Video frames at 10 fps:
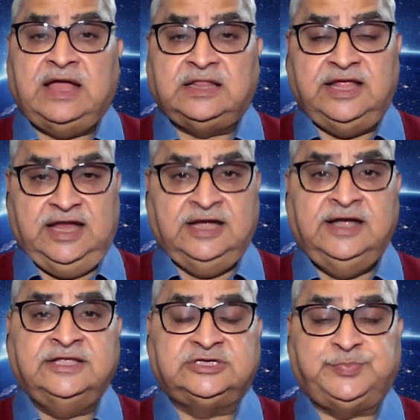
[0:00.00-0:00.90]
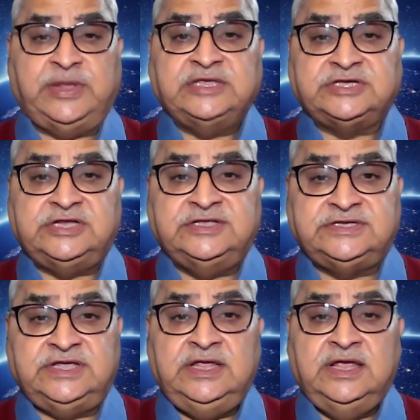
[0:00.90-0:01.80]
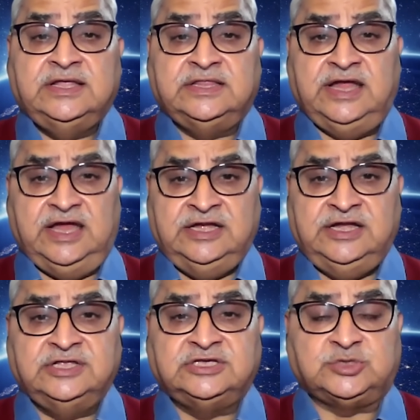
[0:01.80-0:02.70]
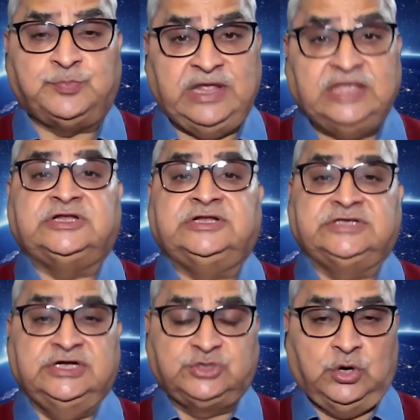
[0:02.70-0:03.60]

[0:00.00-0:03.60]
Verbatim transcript: at the Indian Space Agency, the Indian Space Research